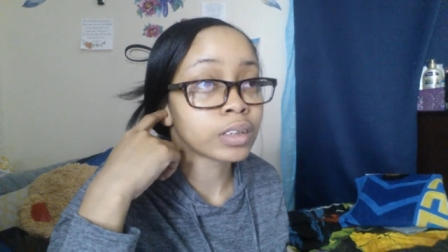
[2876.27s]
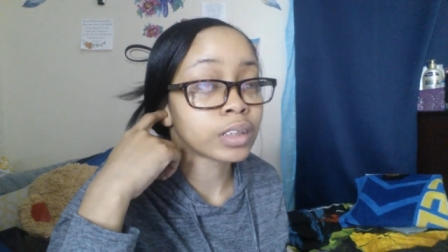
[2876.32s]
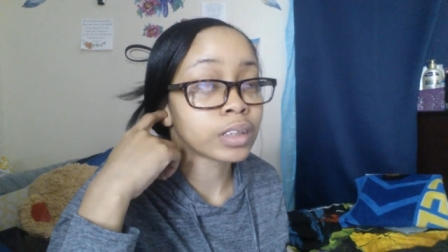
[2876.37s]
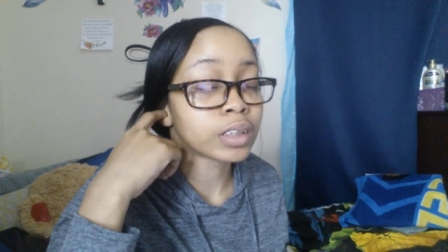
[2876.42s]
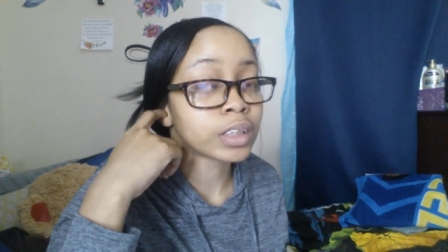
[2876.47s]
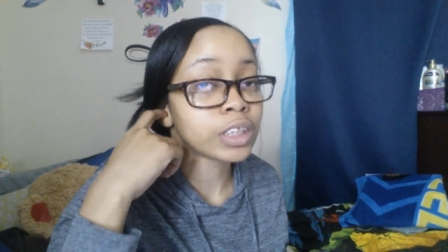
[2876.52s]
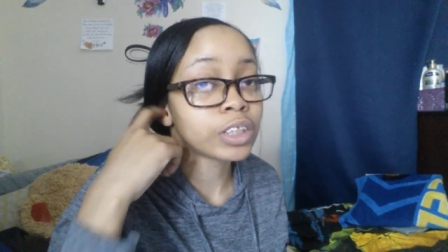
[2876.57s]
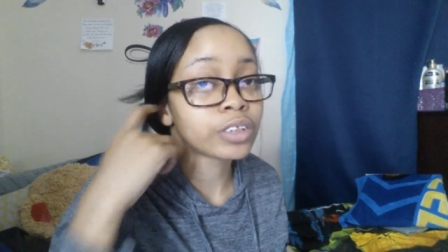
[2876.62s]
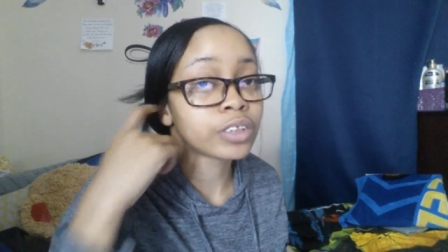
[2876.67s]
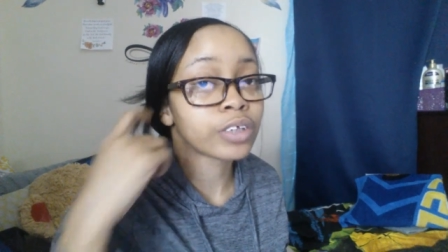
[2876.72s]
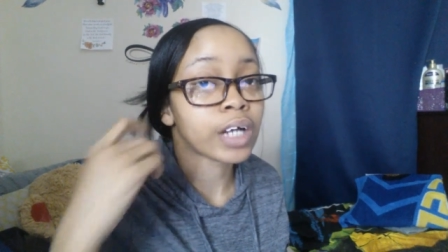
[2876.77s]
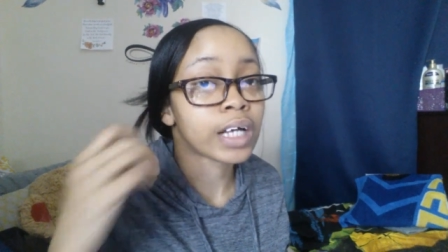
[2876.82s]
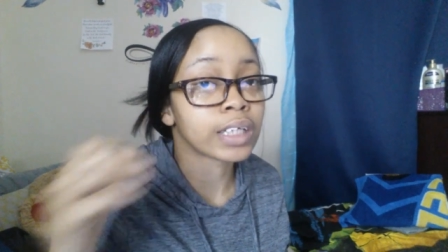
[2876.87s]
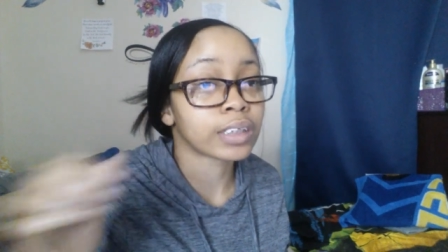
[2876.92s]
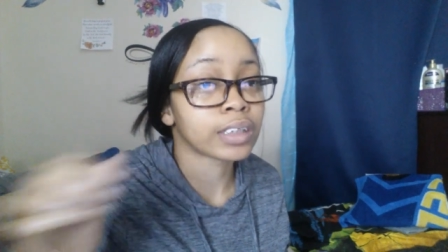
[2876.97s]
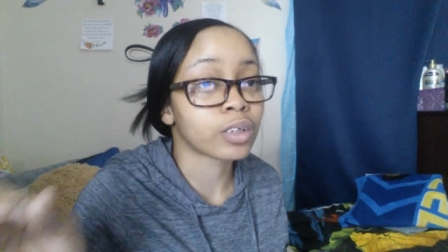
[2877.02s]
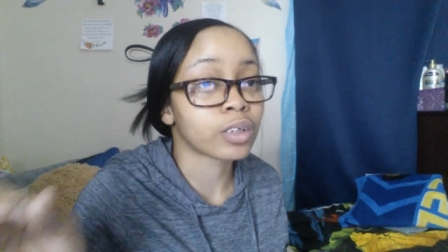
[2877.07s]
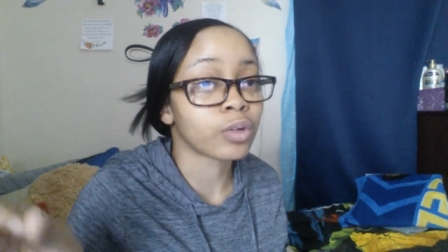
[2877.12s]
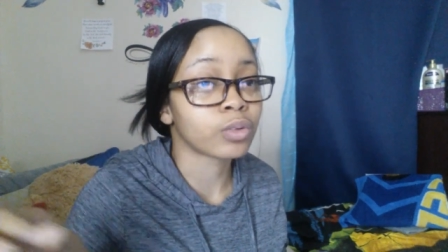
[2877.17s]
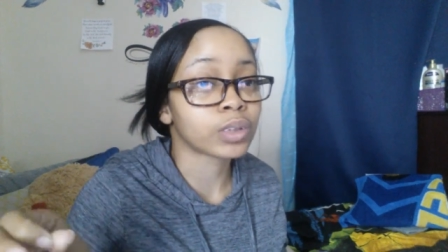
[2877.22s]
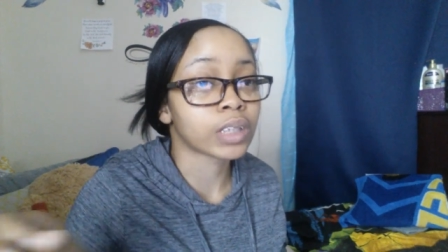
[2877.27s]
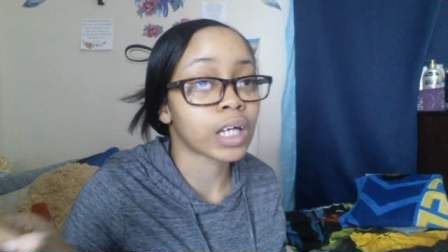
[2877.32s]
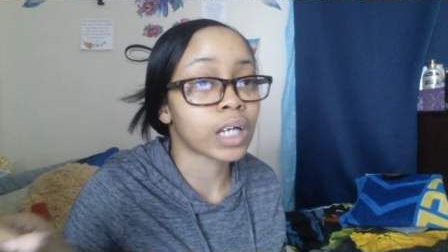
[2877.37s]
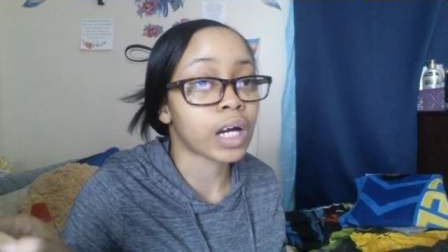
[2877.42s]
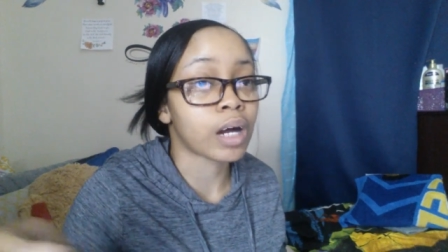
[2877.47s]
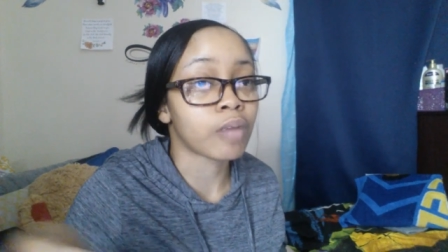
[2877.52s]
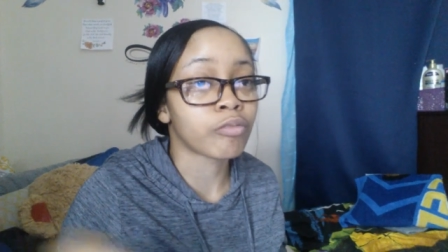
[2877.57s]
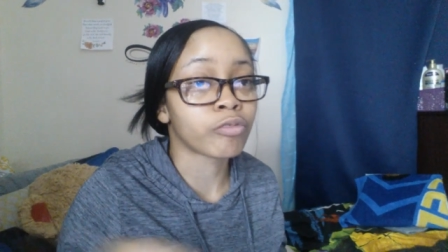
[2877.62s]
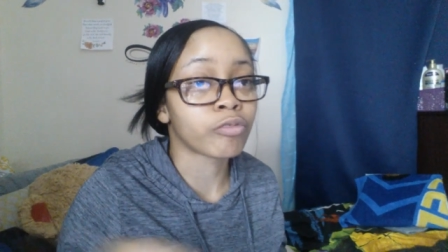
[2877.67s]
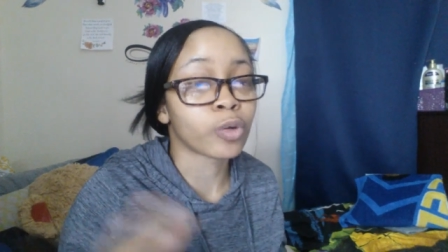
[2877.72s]
the Caesar has no
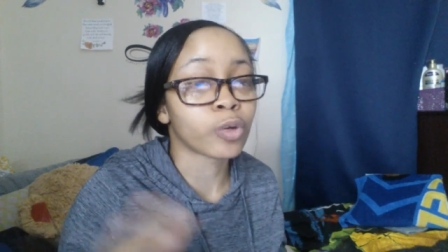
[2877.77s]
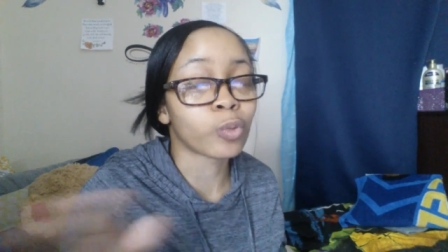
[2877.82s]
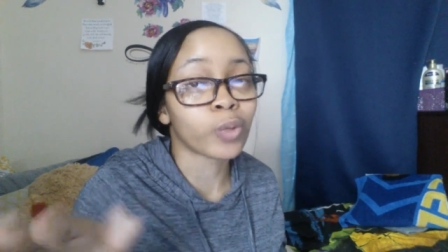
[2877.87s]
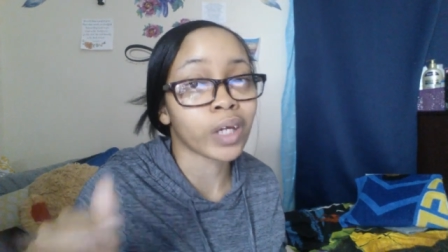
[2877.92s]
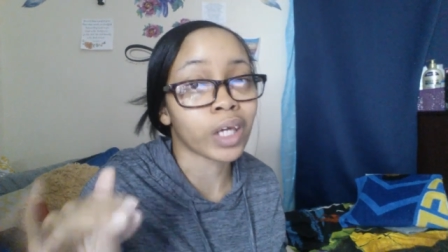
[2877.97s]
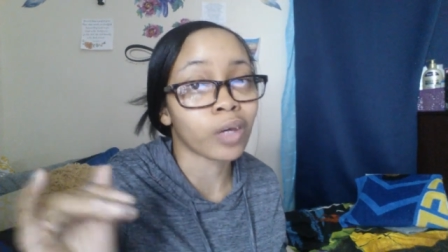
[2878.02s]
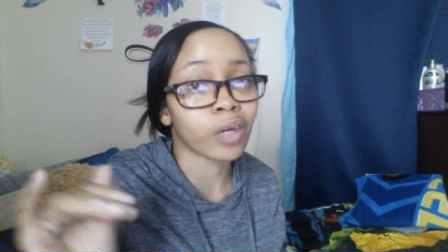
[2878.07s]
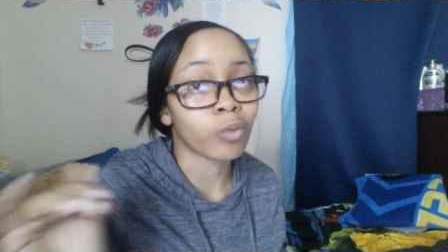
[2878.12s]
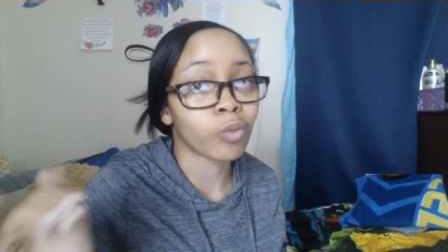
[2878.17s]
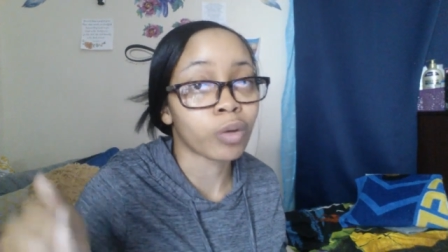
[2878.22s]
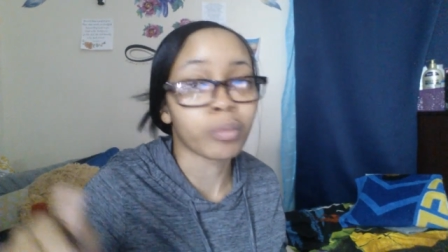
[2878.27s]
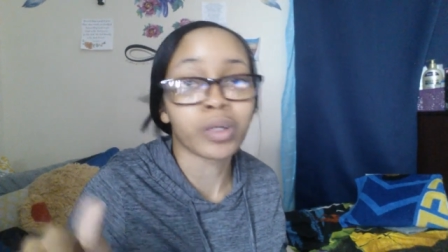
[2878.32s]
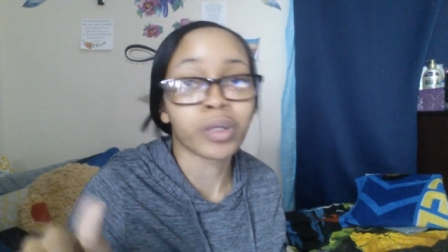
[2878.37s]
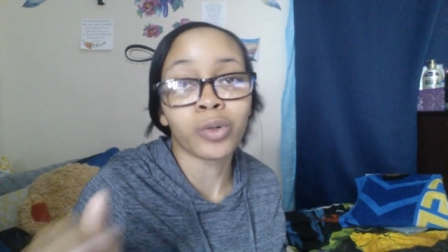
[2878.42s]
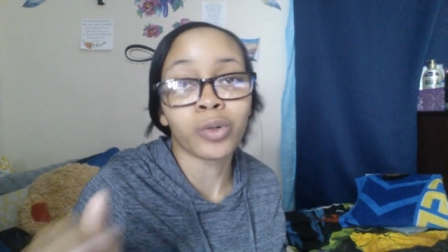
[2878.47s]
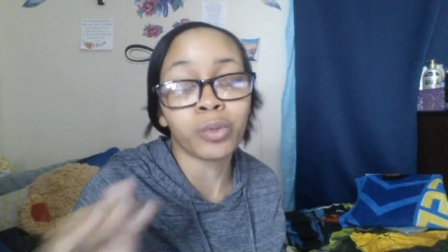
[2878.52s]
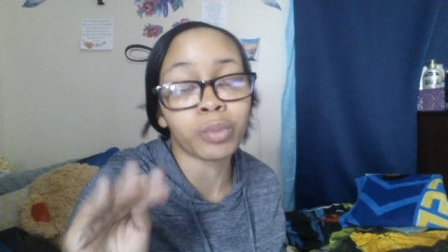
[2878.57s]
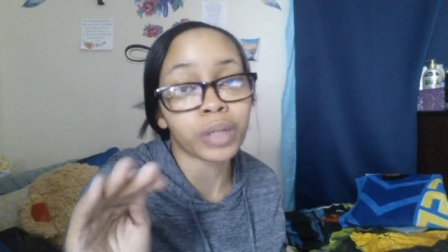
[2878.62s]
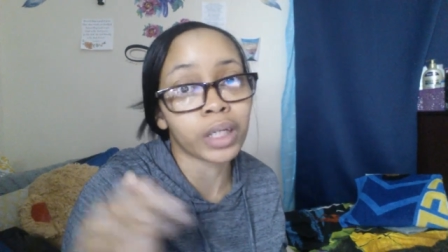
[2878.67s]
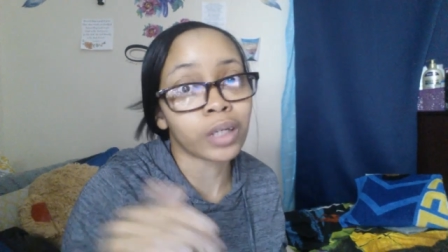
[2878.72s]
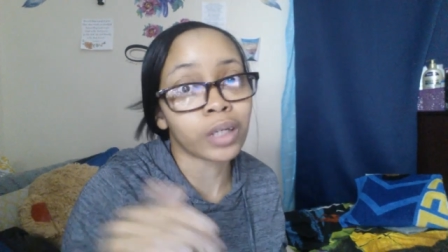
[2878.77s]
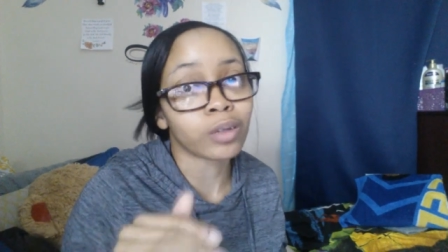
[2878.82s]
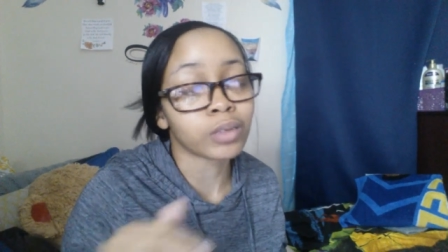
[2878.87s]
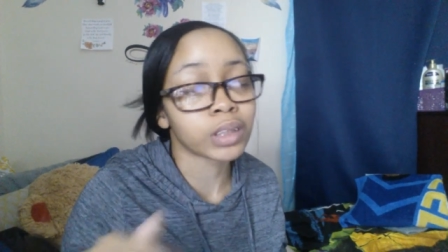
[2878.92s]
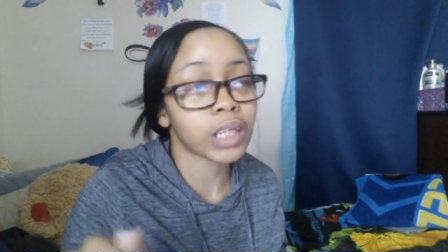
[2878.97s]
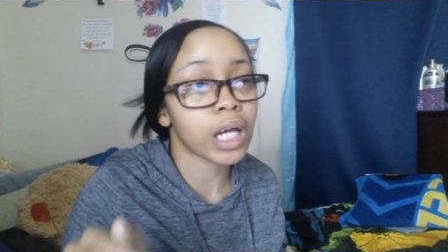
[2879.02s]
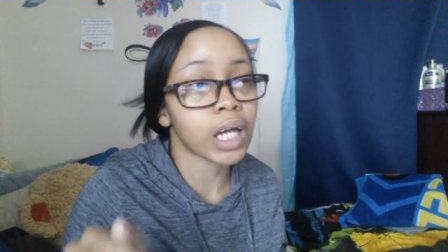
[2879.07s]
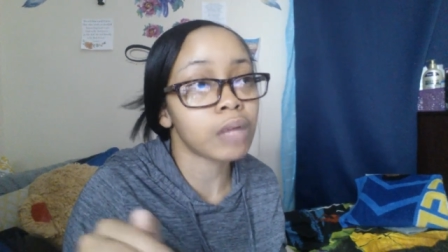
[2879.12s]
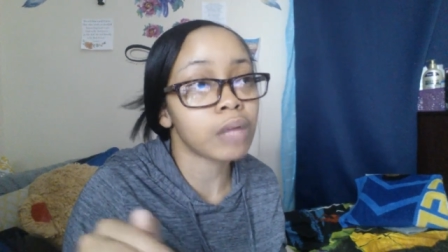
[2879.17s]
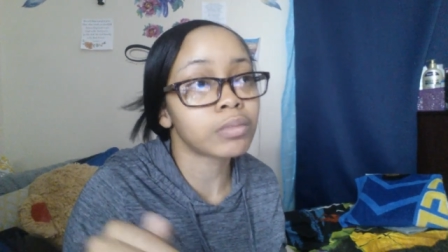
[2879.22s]
time for wicked women who play
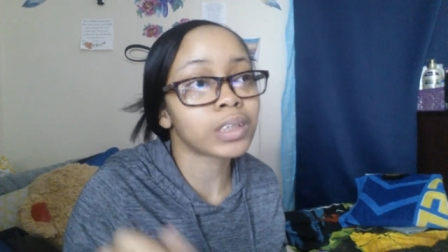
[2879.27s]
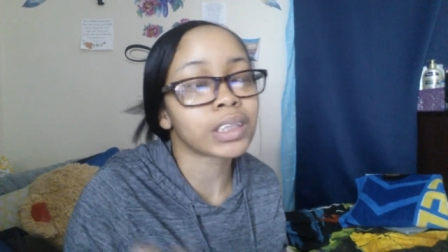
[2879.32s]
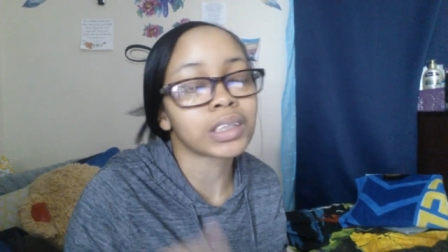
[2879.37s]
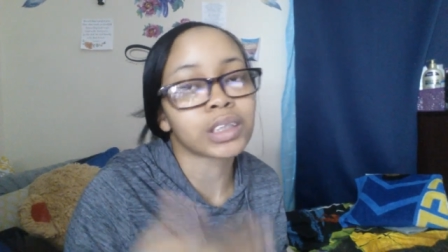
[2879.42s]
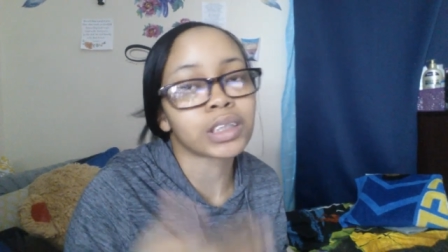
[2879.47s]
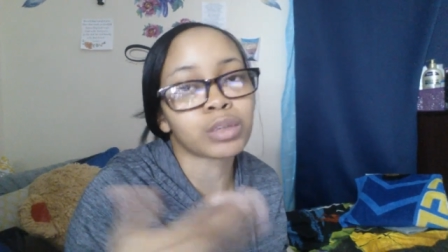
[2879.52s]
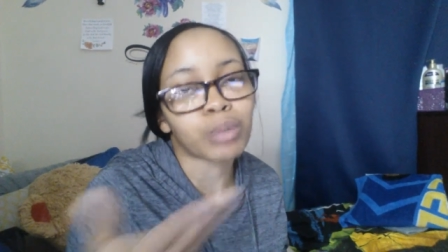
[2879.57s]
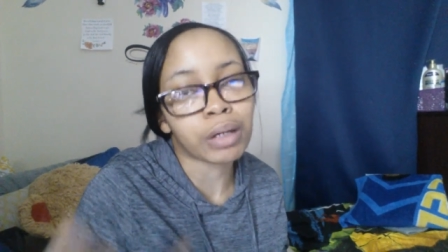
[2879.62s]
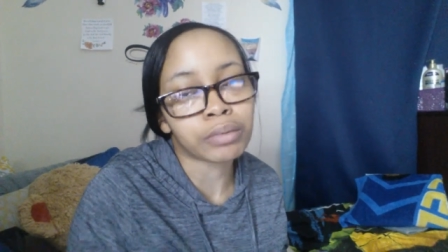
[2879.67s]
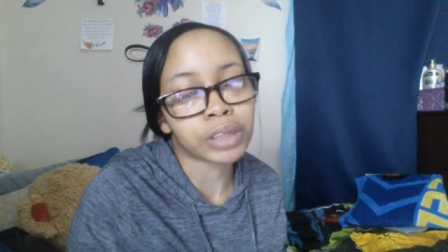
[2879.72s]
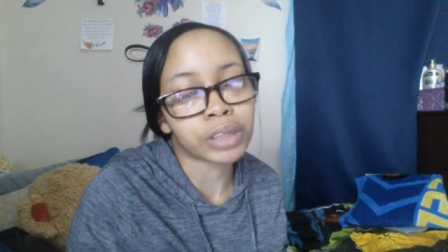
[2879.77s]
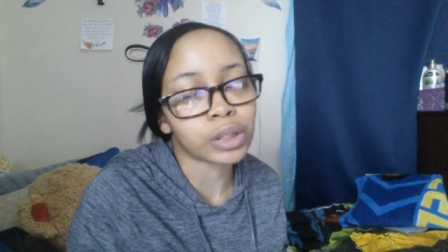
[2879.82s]
those games because his wife